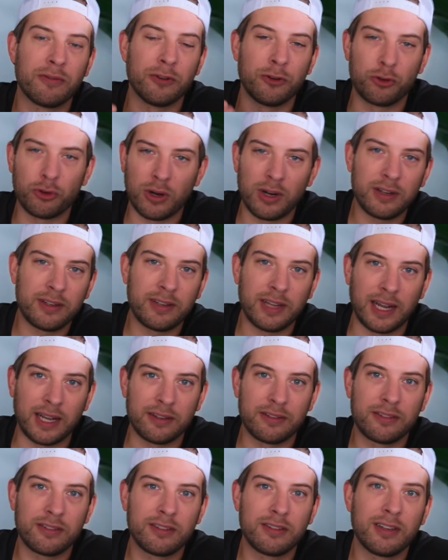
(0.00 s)
For drug
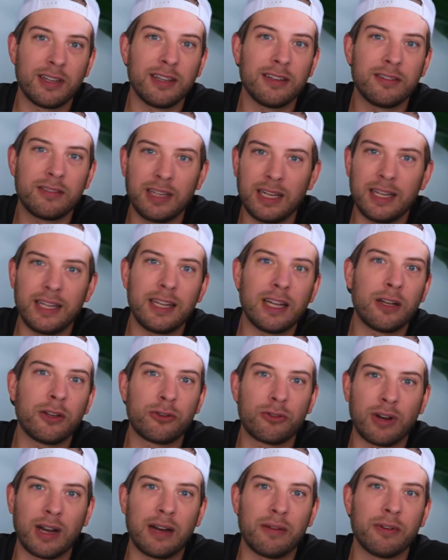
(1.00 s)
tests, C D L
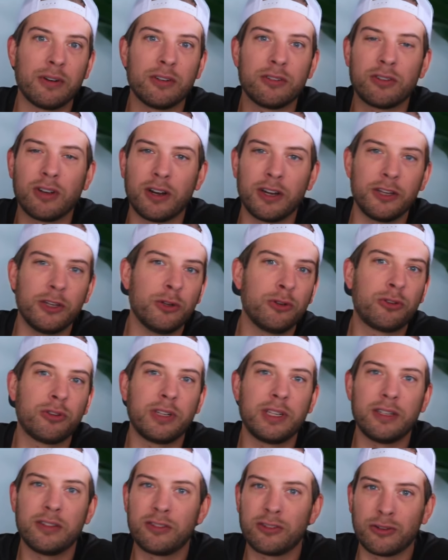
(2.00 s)
drivers are
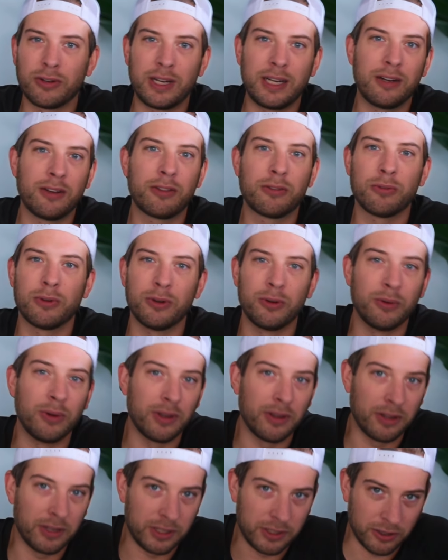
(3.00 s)
usually screened through
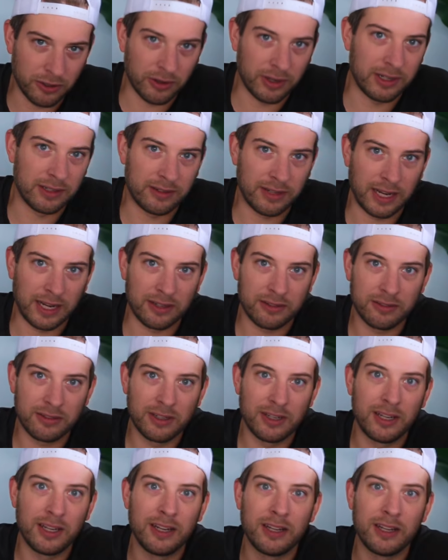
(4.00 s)
the urine test.